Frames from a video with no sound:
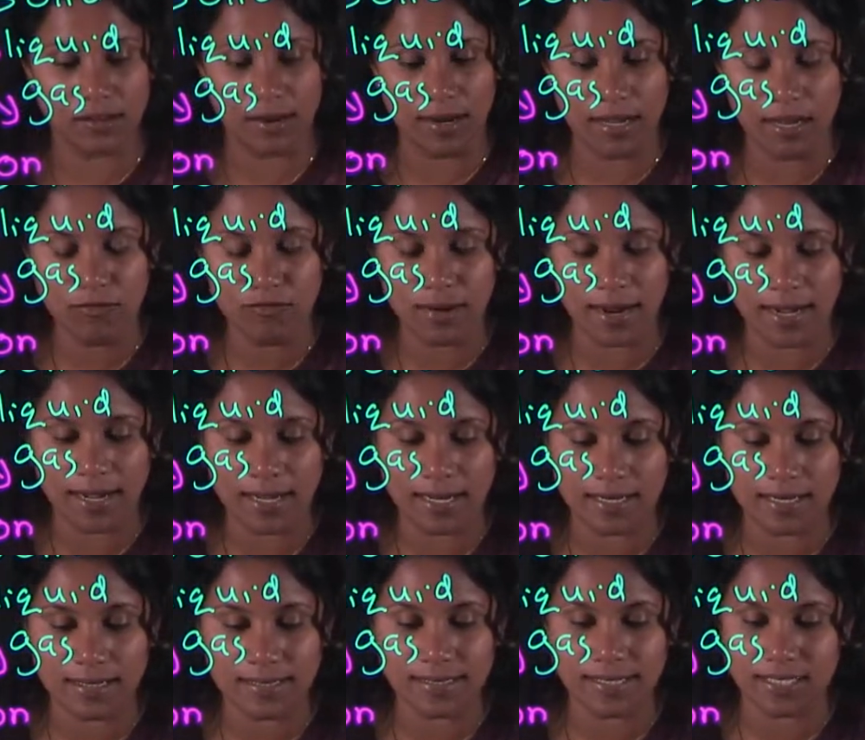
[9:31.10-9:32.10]
only one
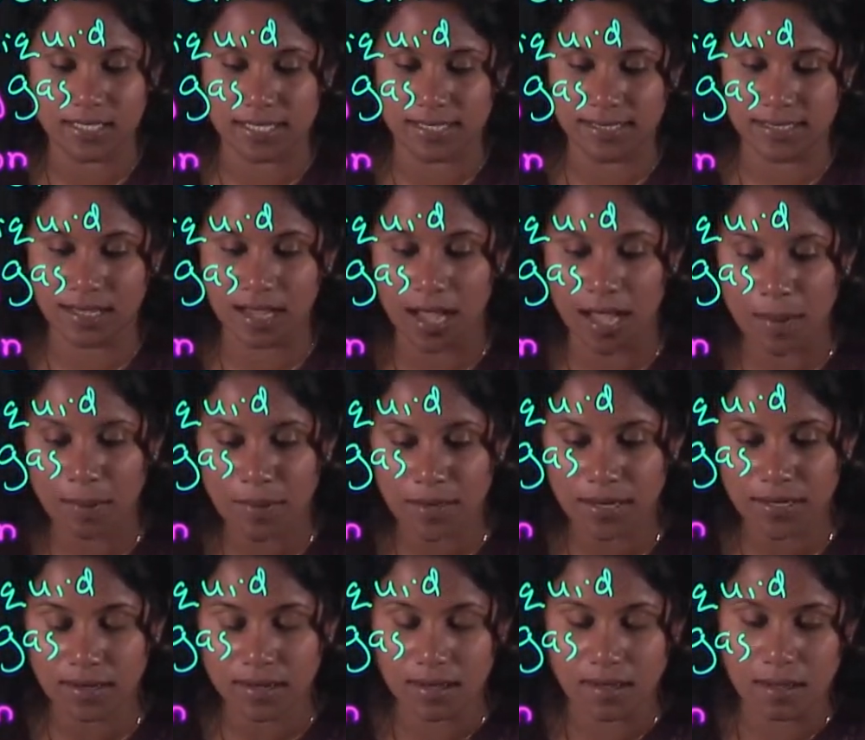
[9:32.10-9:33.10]
letter such as
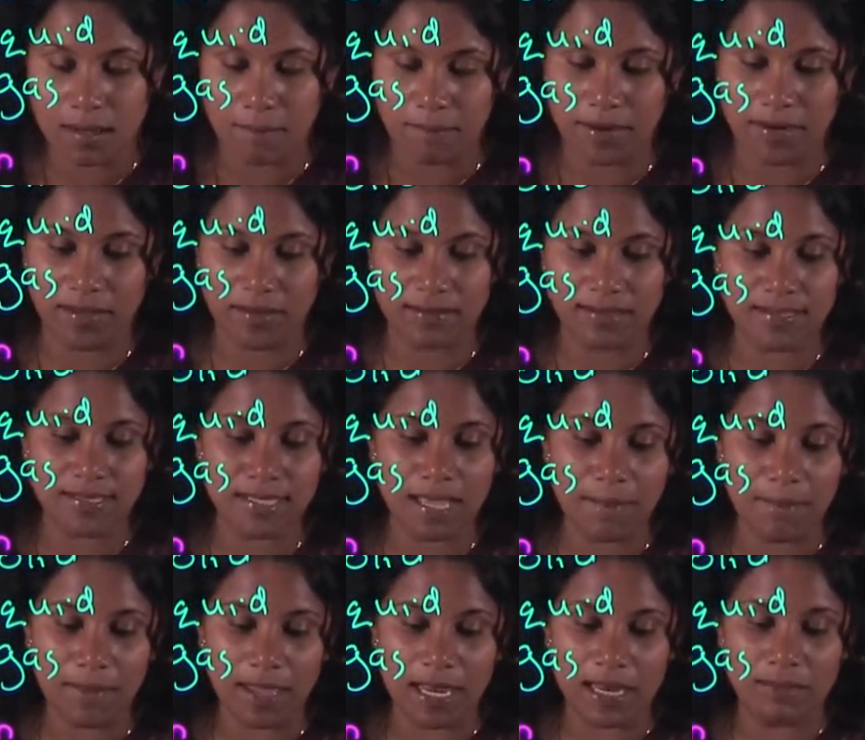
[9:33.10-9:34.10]
carbon, but there are
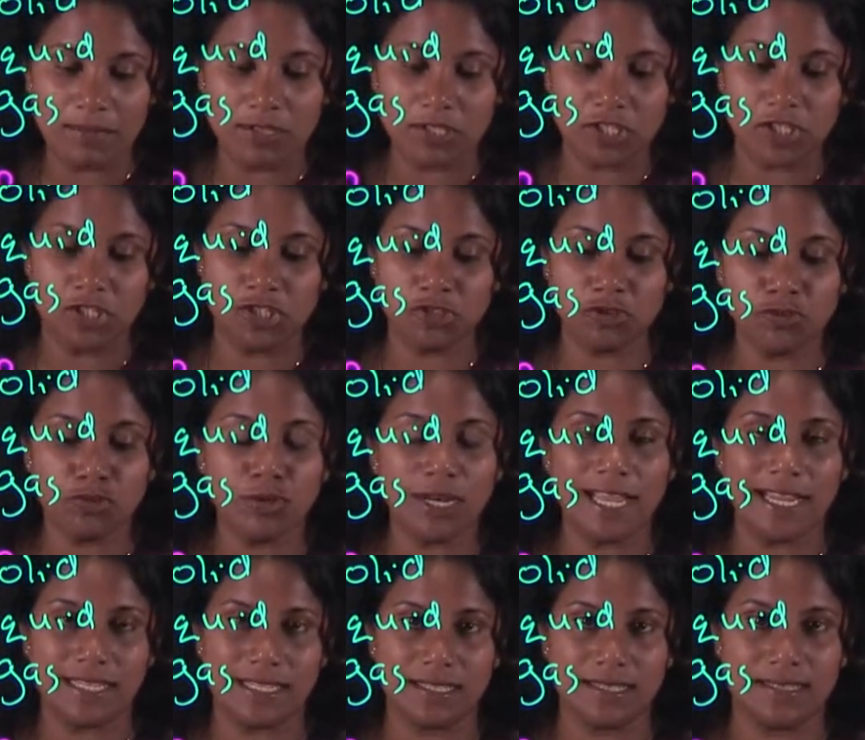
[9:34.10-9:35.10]
some elements, two
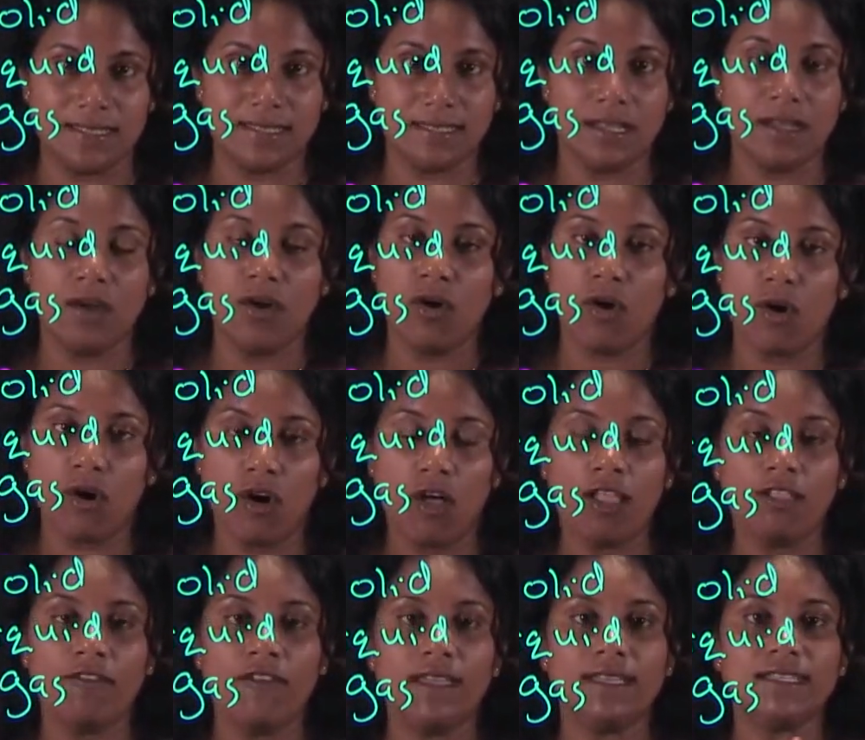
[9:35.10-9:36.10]
letters.
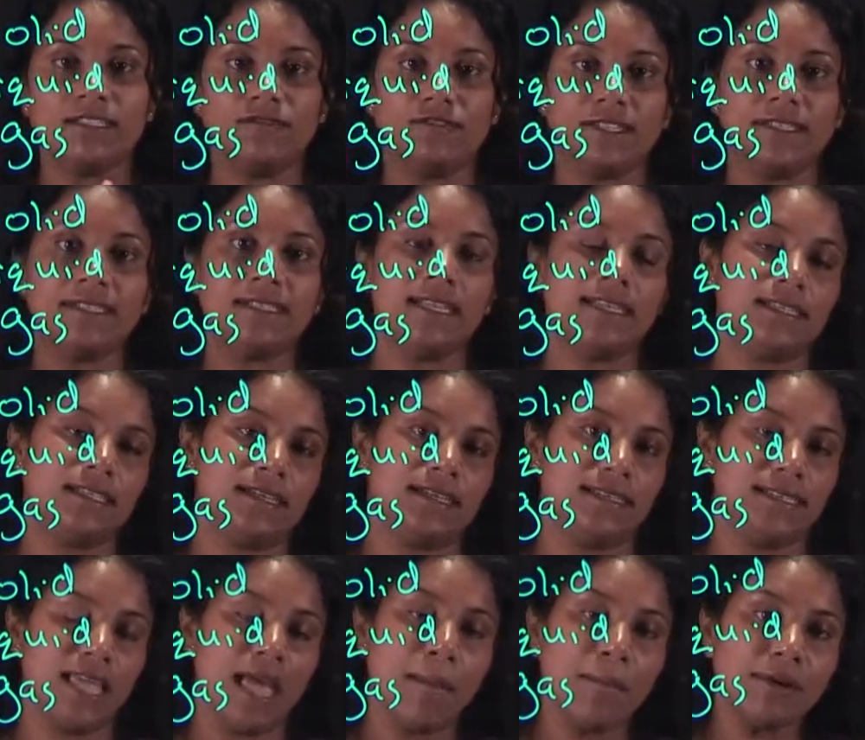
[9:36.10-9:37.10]
Always first letter
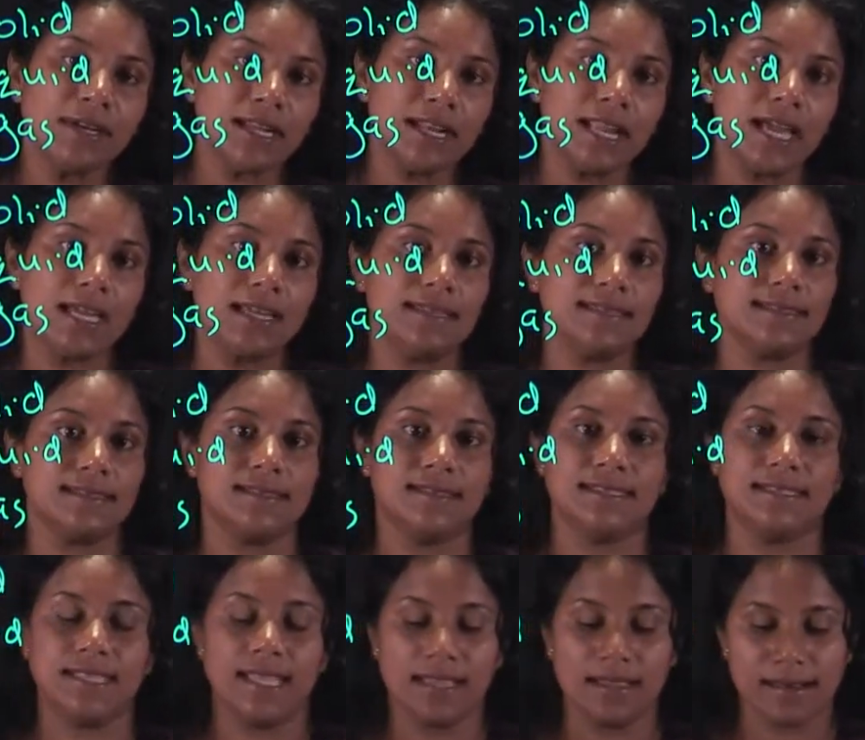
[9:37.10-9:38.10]
is capitalized, the
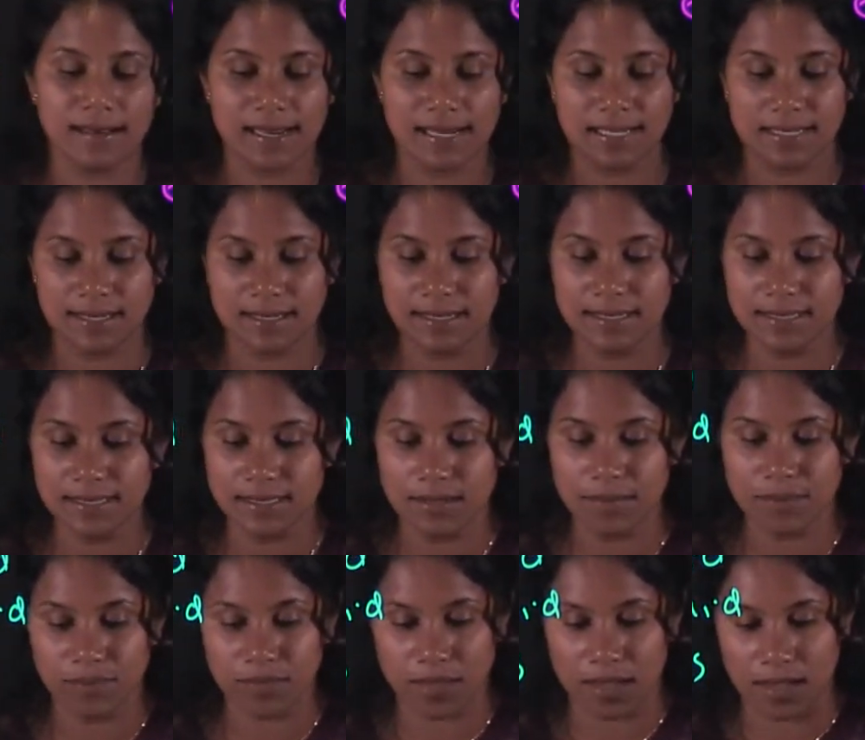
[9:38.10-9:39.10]
second letter is
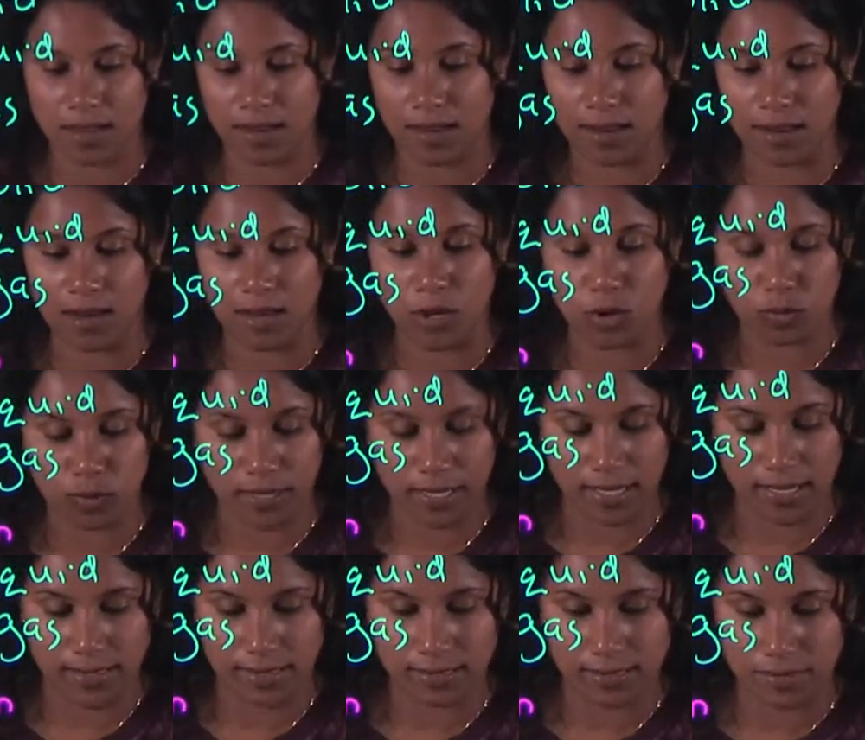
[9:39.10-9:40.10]

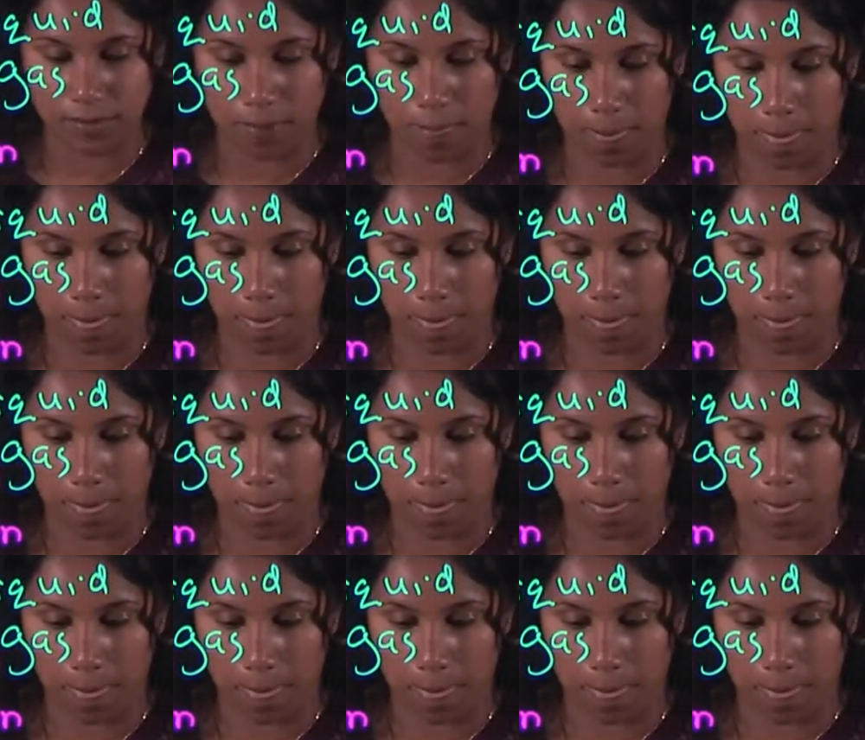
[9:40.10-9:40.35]
lowercase.